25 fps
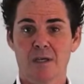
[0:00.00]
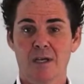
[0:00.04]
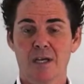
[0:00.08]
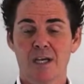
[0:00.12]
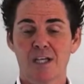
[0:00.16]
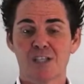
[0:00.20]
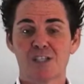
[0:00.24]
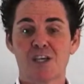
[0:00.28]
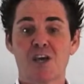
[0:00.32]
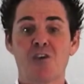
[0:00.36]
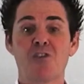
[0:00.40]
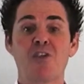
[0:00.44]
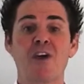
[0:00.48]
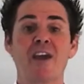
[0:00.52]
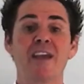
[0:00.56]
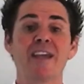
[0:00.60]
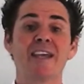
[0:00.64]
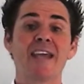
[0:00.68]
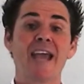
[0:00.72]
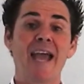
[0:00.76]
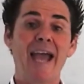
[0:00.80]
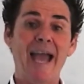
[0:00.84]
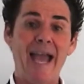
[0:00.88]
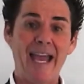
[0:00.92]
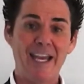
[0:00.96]
So they
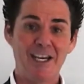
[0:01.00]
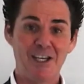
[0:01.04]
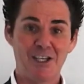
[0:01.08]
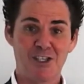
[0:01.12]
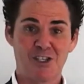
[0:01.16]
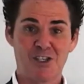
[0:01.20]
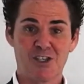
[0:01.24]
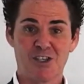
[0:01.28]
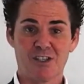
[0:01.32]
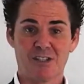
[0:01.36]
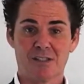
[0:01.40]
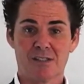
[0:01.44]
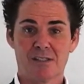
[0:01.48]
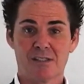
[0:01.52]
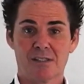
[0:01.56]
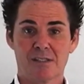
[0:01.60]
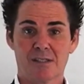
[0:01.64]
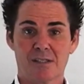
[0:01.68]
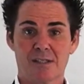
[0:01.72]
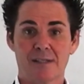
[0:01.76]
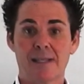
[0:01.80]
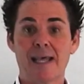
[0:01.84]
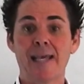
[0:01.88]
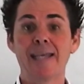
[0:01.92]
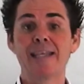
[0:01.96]
get
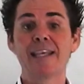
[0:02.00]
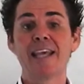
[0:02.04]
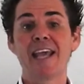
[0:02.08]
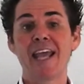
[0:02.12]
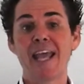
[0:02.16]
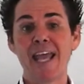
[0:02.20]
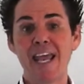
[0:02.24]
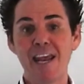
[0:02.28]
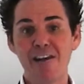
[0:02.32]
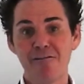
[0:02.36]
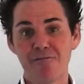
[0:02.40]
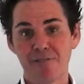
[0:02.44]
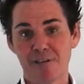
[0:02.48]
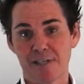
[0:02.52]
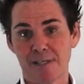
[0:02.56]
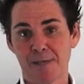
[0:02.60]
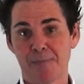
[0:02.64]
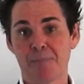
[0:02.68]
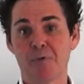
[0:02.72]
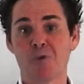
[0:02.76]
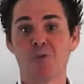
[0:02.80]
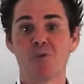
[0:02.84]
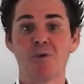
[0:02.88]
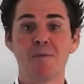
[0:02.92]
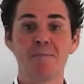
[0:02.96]
anxious, they get
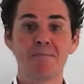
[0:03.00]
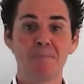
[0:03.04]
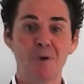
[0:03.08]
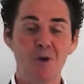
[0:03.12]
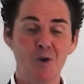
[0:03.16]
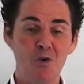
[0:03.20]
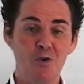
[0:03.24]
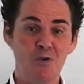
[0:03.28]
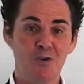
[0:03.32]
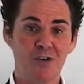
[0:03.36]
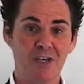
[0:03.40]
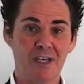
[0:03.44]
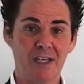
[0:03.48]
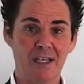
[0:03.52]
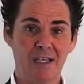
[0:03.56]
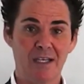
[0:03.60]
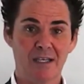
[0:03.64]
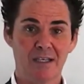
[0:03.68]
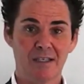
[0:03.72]
irritable and moody,